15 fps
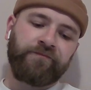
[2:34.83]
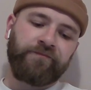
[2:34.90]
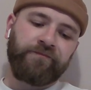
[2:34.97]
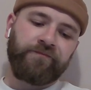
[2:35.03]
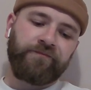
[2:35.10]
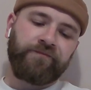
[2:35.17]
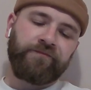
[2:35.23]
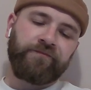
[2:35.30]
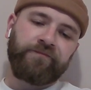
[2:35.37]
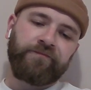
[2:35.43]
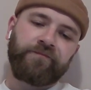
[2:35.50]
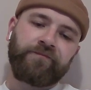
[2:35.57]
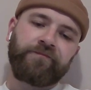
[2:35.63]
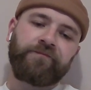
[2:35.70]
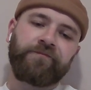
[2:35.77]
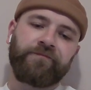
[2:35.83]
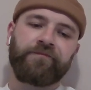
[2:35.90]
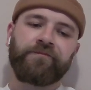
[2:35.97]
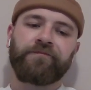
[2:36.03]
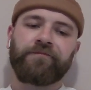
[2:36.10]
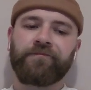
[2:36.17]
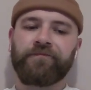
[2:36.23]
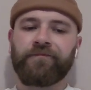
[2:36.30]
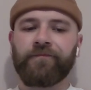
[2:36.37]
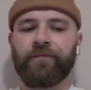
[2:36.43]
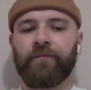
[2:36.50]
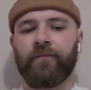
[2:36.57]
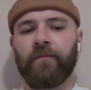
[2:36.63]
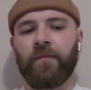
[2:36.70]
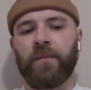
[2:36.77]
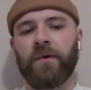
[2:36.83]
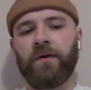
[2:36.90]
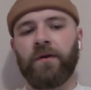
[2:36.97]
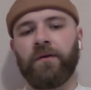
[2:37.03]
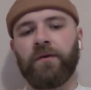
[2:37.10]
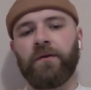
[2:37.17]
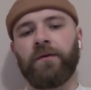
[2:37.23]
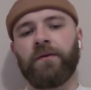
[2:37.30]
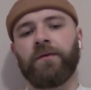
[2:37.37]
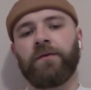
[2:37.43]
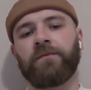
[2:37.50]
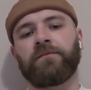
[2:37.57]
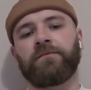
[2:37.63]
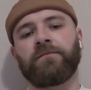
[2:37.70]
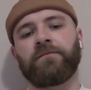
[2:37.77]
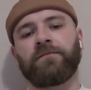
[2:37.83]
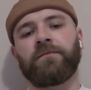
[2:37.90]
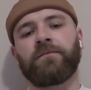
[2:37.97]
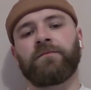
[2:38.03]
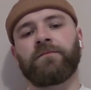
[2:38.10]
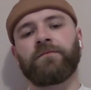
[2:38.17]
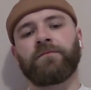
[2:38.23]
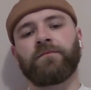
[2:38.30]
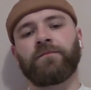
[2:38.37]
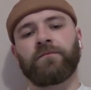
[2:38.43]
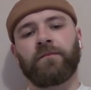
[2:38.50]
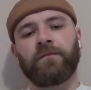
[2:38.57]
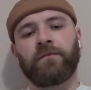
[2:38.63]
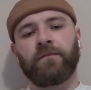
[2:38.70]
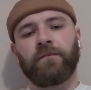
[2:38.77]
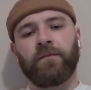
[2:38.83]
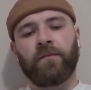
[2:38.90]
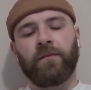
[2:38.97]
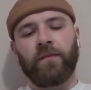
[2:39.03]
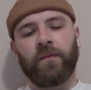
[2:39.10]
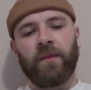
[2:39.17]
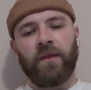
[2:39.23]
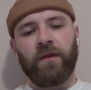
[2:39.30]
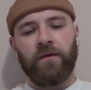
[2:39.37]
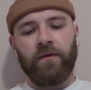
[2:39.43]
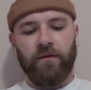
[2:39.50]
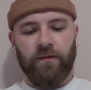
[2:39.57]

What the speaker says: The person shown says nothing.